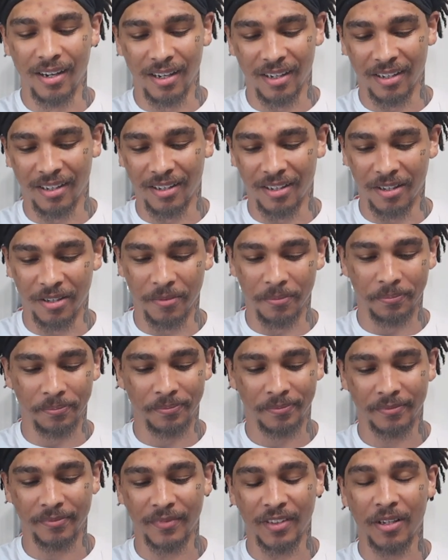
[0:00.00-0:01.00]

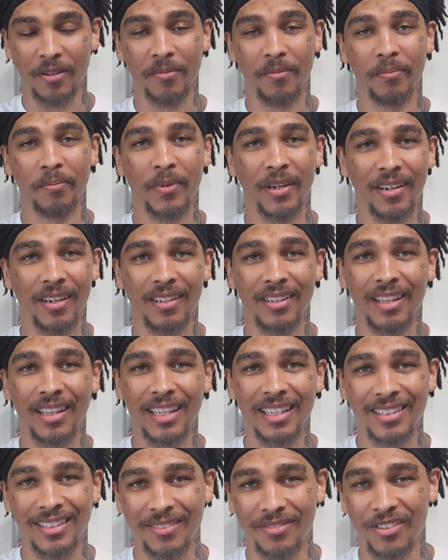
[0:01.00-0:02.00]
But
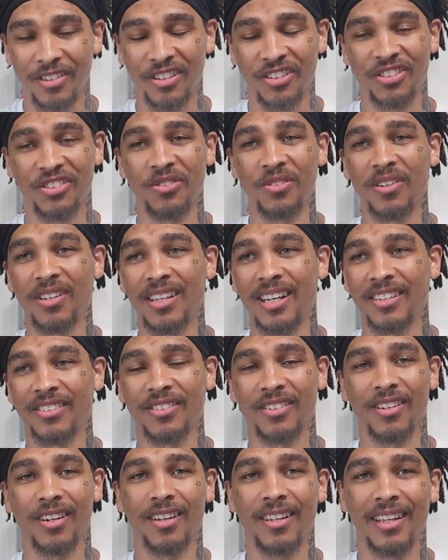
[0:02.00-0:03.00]
nonetheless, if you're a shoe collector
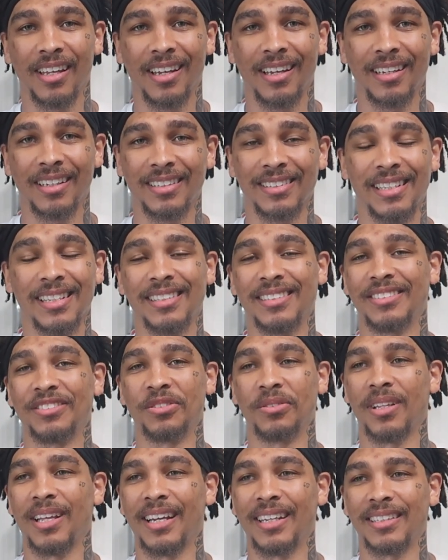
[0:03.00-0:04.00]
and all that, because I
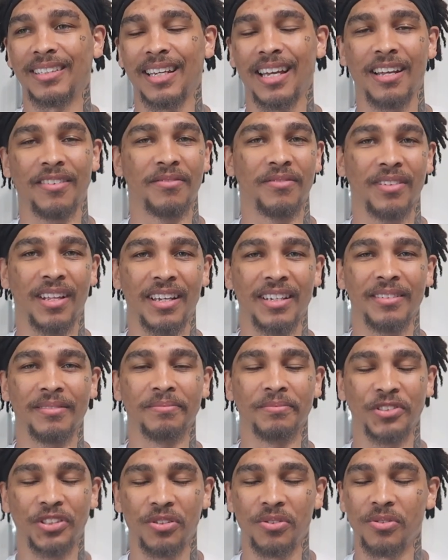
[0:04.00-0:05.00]
do like to have like
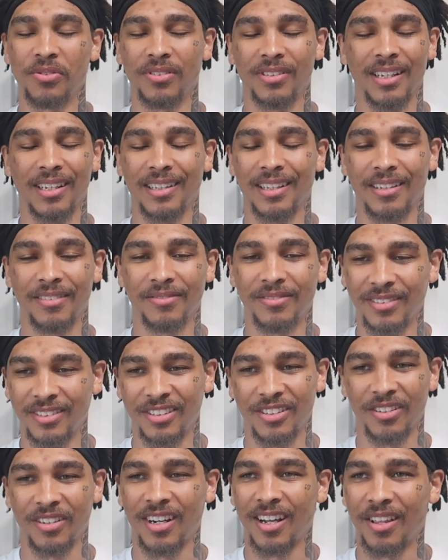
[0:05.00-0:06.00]
shoes and I love, you
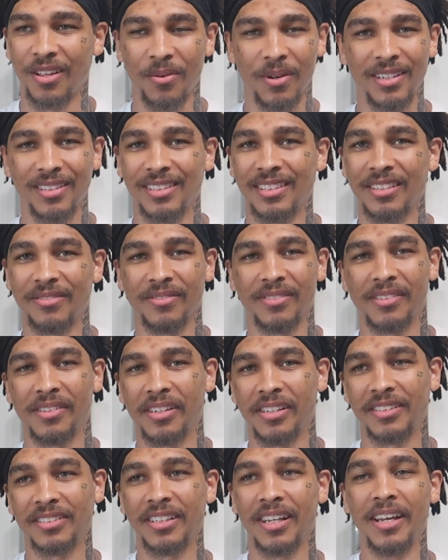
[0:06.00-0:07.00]
know, colorways and different
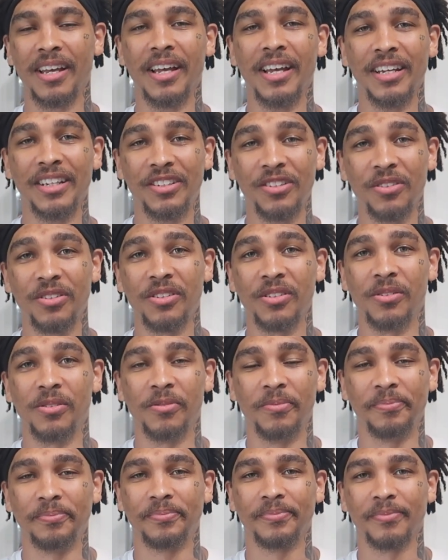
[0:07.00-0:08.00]
things, do
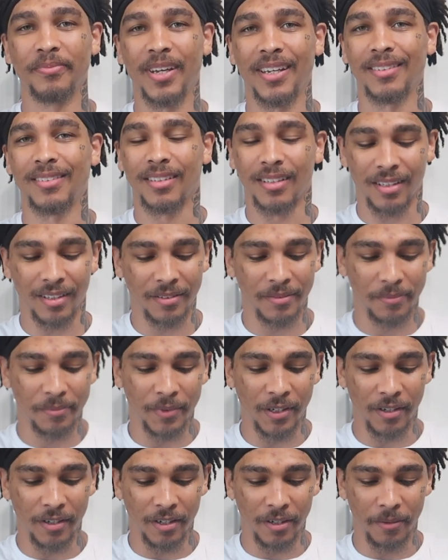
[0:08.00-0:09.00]
you, basically.
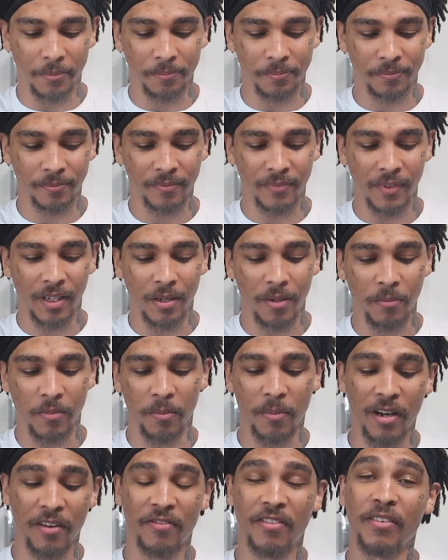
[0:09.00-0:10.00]
But
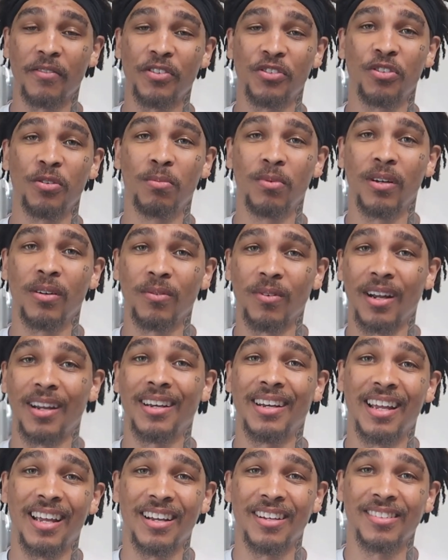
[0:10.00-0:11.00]
my favorite shoe brand
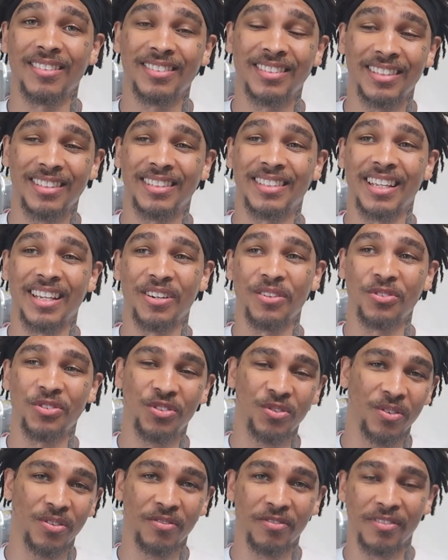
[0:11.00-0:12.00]
right now, since that whole
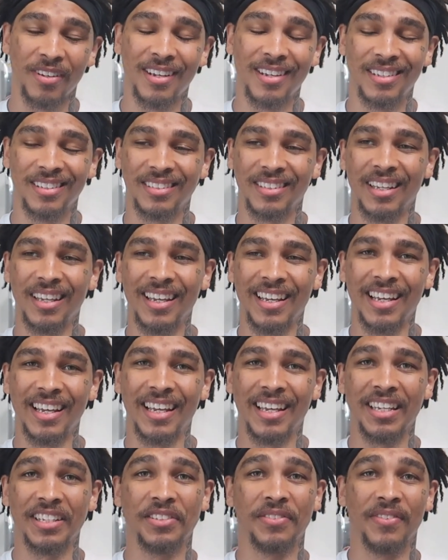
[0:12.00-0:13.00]
Jordan phase,
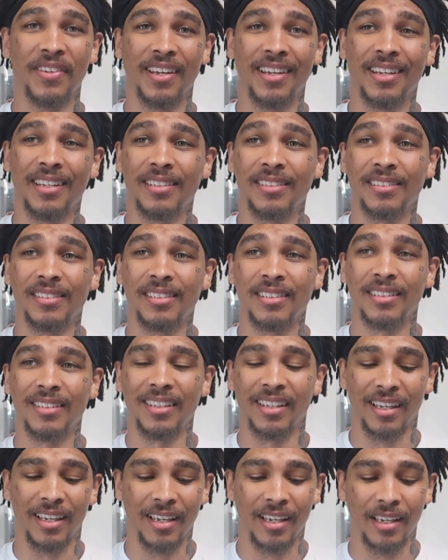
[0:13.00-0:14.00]
is Vans.
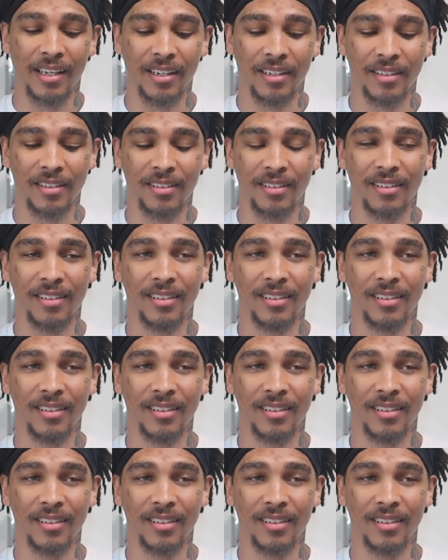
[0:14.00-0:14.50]
And